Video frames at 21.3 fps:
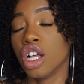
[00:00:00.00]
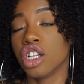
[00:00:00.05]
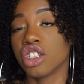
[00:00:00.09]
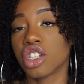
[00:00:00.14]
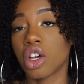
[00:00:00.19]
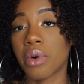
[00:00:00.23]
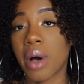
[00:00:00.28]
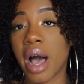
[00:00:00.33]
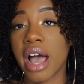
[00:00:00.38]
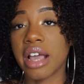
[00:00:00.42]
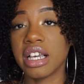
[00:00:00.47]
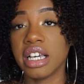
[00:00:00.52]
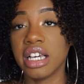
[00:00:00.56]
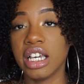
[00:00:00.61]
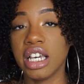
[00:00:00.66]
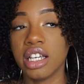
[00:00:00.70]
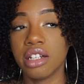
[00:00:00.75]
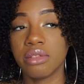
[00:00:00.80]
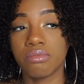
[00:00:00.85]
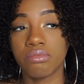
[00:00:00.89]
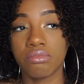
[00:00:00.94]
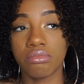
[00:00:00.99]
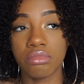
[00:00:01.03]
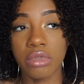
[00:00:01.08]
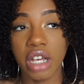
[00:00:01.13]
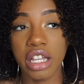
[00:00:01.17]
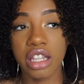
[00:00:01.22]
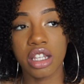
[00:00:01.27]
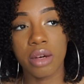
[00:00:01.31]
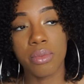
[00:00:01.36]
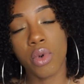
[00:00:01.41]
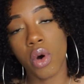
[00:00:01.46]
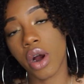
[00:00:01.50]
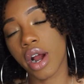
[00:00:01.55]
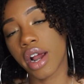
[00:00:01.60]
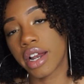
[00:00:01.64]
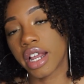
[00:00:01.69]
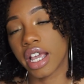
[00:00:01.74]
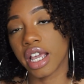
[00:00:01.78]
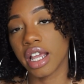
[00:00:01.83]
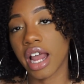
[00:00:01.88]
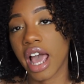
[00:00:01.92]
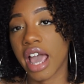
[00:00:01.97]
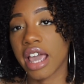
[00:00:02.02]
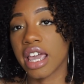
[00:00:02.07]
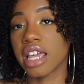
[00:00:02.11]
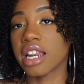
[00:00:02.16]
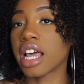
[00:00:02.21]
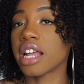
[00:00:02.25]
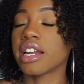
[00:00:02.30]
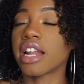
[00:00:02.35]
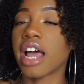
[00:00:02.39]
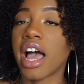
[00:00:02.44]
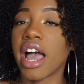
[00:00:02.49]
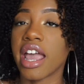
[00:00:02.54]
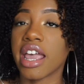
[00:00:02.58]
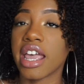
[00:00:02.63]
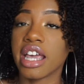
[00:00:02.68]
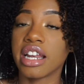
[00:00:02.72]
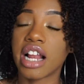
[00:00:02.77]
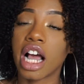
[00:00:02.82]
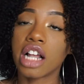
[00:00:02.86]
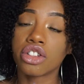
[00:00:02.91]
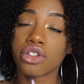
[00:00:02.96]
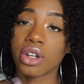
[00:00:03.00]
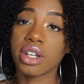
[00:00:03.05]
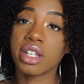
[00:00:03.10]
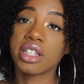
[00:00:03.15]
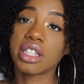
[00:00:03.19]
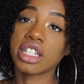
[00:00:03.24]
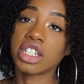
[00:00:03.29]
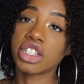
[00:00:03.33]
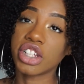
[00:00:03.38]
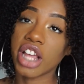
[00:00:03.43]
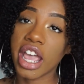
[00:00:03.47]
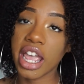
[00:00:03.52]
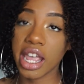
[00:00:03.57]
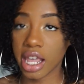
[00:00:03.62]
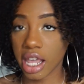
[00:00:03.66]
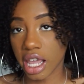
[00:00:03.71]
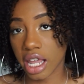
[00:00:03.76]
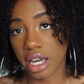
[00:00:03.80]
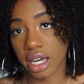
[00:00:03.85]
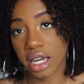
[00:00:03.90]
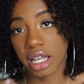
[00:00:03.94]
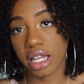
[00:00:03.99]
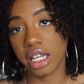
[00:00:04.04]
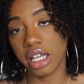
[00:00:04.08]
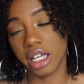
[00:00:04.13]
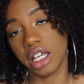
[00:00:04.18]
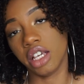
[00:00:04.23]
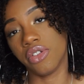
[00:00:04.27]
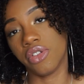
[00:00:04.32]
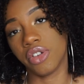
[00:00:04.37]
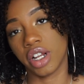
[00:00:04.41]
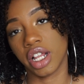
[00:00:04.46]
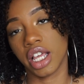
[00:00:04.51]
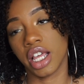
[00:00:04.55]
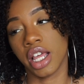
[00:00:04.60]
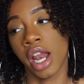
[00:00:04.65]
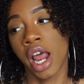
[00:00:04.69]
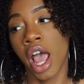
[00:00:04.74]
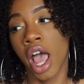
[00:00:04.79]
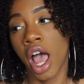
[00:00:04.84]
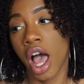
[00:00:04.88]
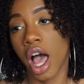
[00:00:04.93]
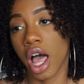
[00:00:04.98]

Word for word: So I eat in the morning, I eat at night, and I drink the shake in the evening.